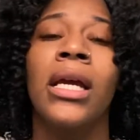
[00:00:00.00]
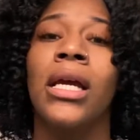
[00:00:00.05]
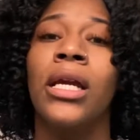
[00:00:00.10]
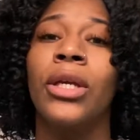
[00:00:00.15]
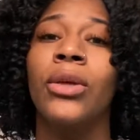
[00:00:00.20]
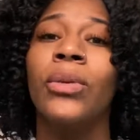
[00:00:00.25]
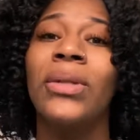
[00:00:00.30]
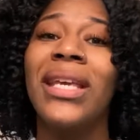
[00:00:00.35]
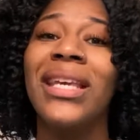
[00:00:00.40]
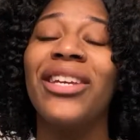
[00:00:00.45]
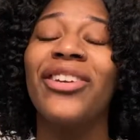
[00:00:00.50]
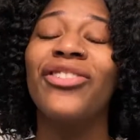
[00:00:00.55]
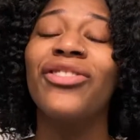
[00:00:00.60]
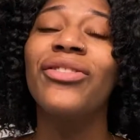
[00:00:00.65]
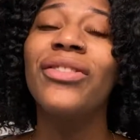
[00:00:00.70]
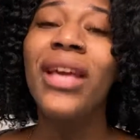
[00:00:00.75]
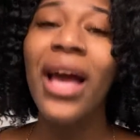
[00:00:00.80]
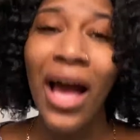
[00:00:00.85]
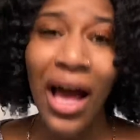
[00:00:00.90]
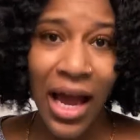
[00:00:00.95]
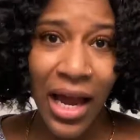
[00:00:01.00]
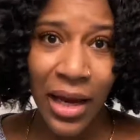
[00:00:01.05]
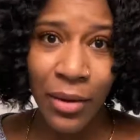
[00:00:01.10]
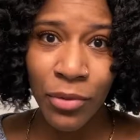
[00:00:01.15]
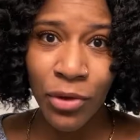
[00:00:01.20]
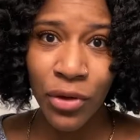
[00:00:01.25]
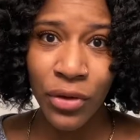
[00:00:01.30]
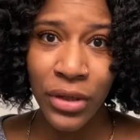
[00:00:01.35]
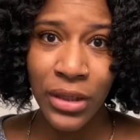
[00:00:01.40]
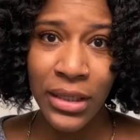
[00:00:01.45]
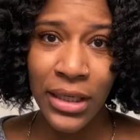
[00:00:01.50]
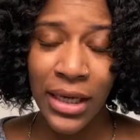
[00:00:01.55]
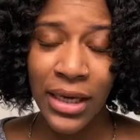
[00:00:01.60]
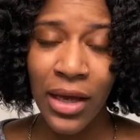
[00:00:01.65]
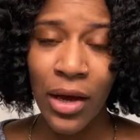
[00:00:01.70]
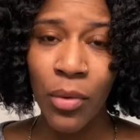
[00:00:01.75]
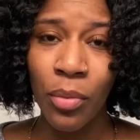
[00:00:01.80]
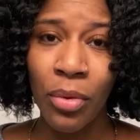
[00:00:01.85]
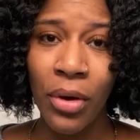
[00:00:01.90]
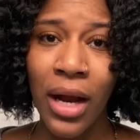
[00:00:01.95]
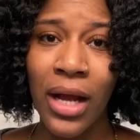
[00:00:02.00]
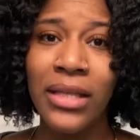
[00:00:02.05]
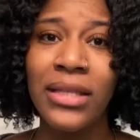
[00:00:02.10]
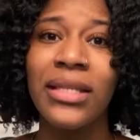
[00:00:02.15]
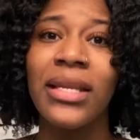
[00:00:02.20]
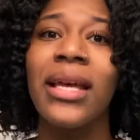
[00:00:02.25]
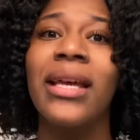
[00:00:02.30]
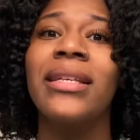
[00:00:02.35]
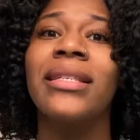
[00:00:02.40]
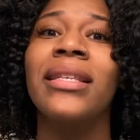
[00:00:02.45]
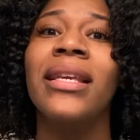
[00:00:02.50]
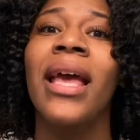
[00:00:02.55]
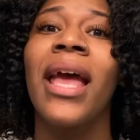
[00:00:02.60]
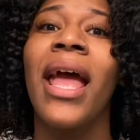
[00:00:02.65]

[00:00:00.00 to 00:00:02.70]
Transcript: You take your time during the takeout process